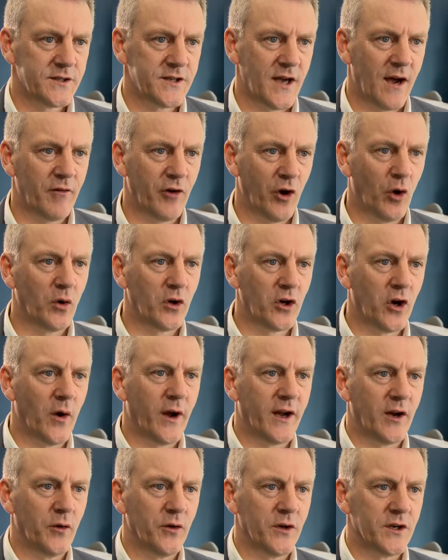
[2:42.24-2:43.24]
to have an
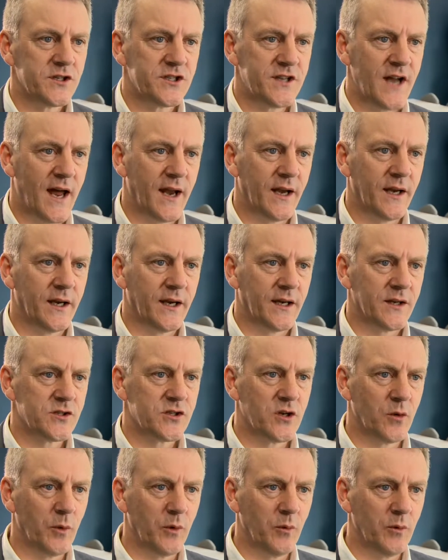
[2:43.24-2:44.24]
ongoing understanding.
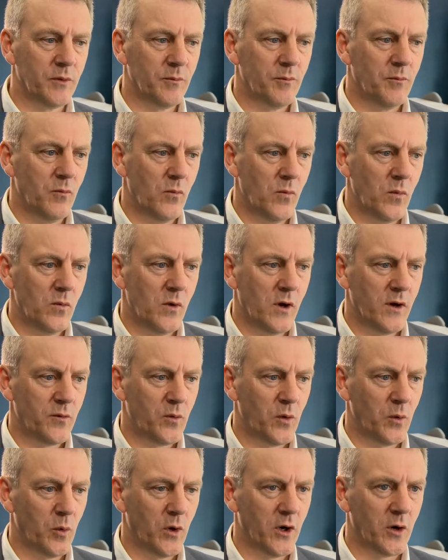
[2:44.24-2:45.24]
So we would,
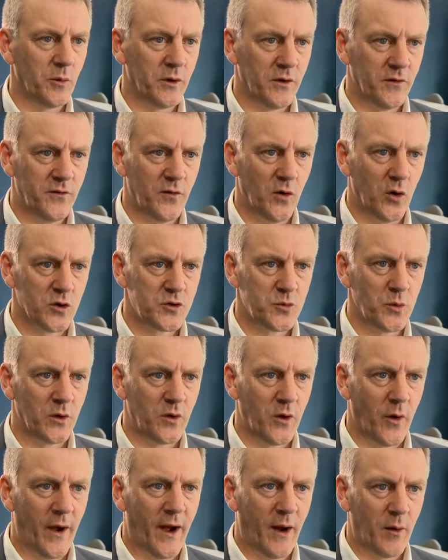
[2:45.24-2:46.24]
if we work with a force, we would
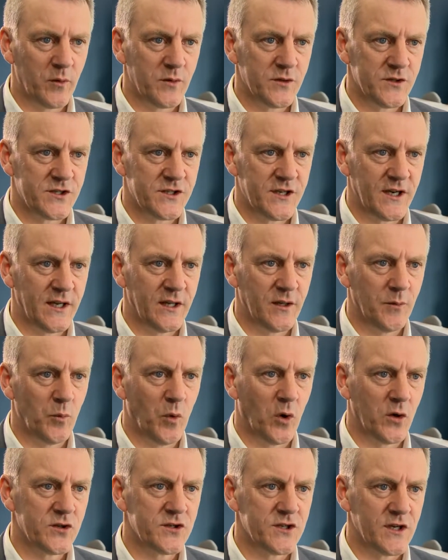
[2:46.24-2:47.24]
go out and see them
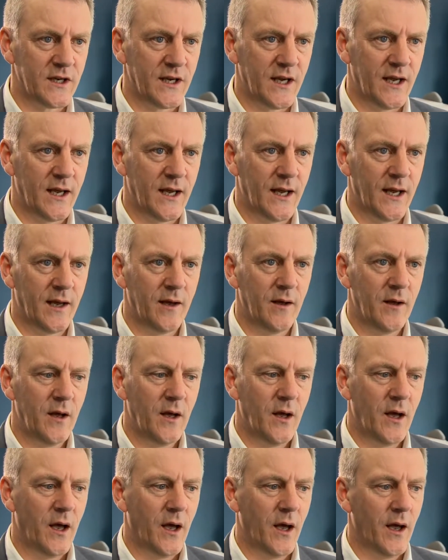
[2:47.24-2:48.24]
once a year
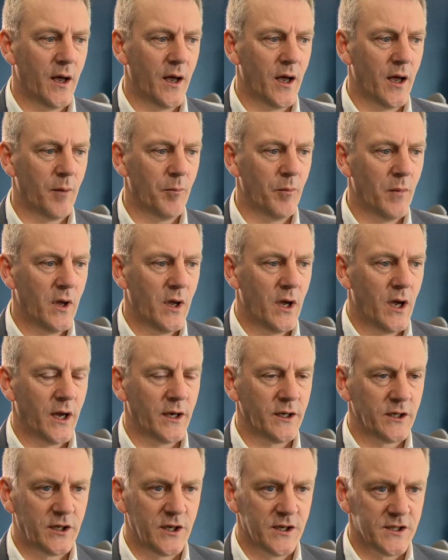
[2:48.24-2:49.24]
um,
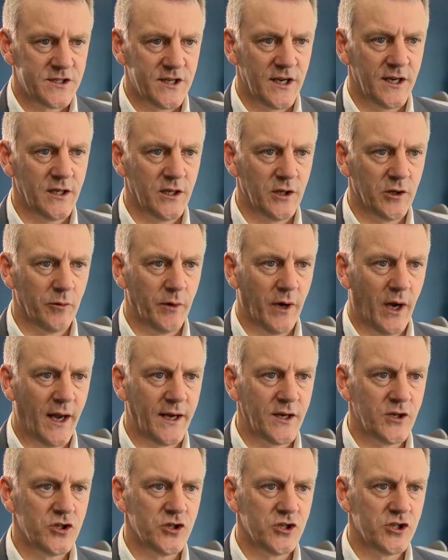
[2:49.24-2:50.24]
and continue the
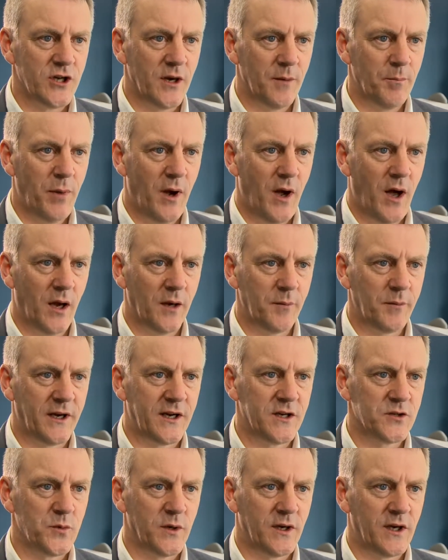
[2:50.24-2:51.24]
relationship, partly
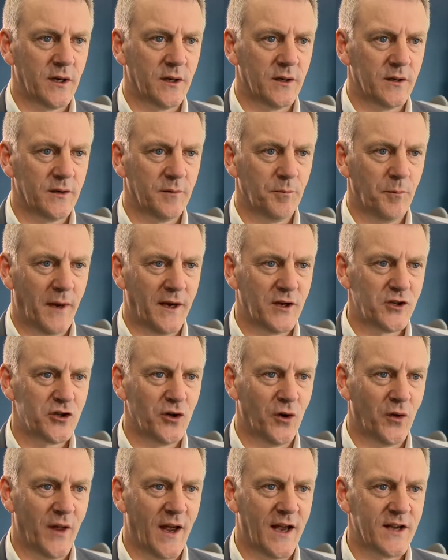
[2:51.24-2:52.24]
because we can make
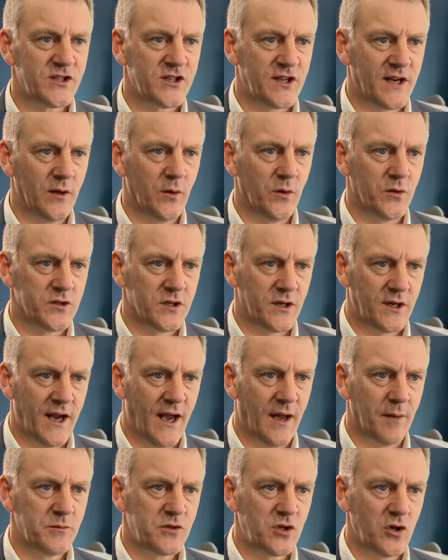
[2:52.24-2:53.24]
sure their skills are
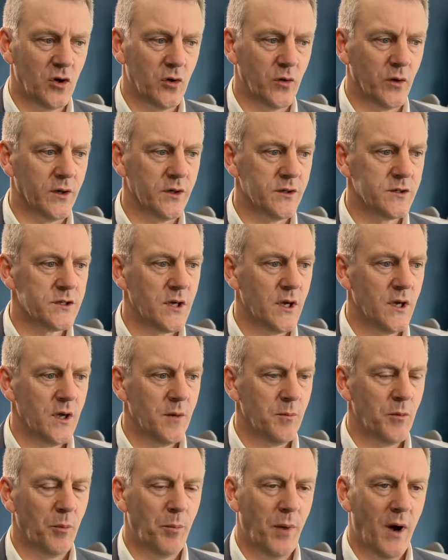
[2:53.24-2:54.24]
kept current,
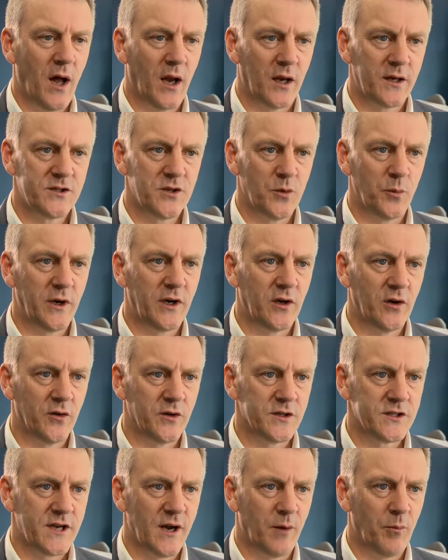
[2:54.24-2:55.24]
but partly so we can
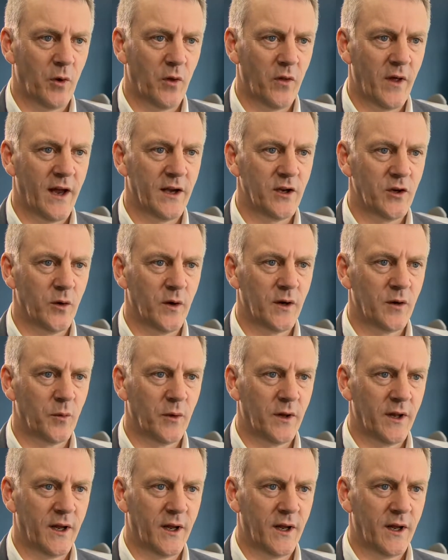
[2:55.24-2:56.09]
understand what they're doing with